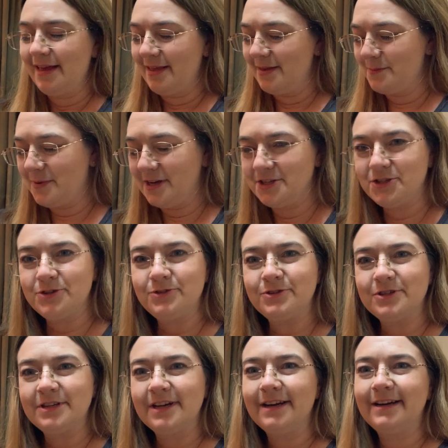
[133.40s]
My
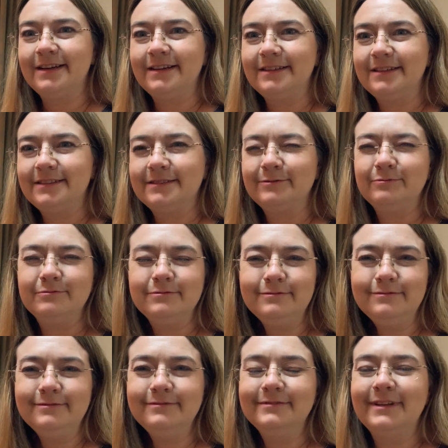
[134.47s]
children are
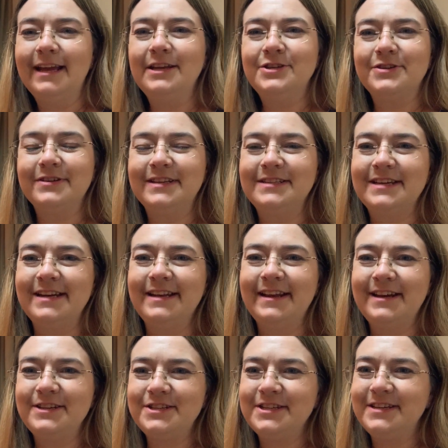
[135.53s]
entering
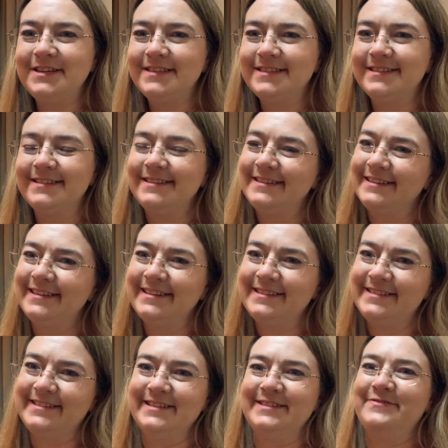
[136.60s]
teenage years and
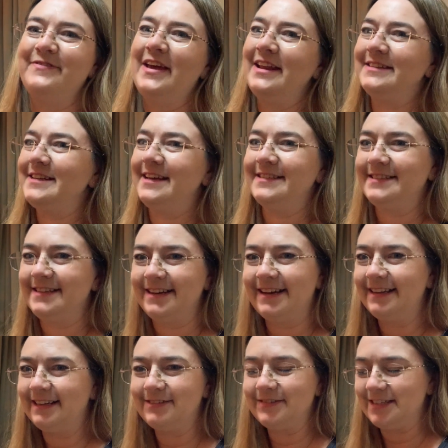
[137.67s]
it's just fantastic. I
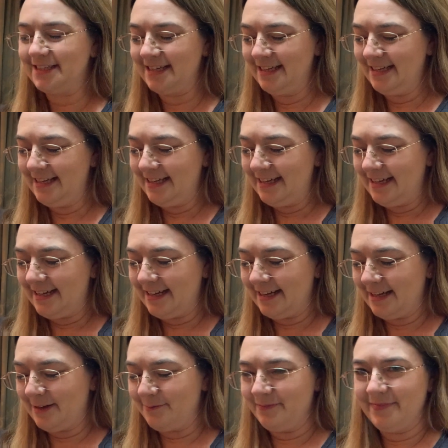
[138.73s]
love it.
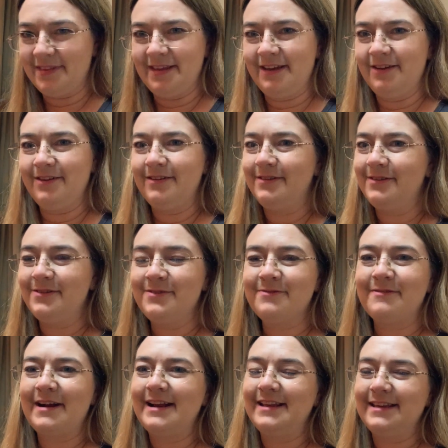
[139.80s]
They're
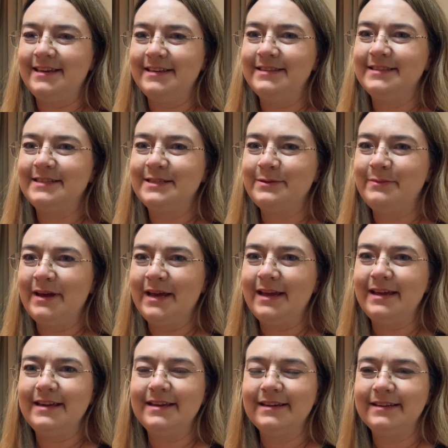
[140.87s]
great kids to
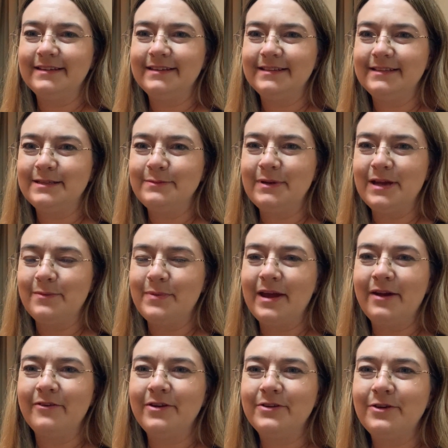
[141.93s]
be a
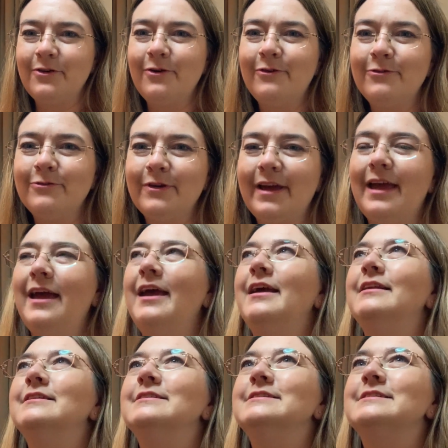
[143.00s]
parent of,
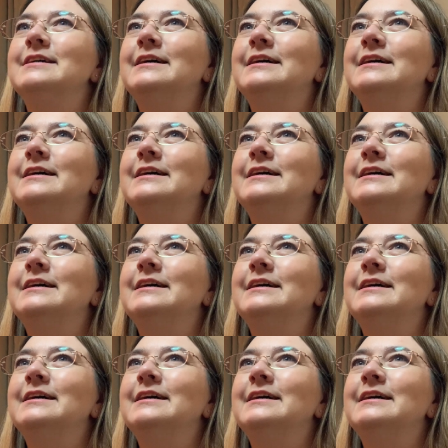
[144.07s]
and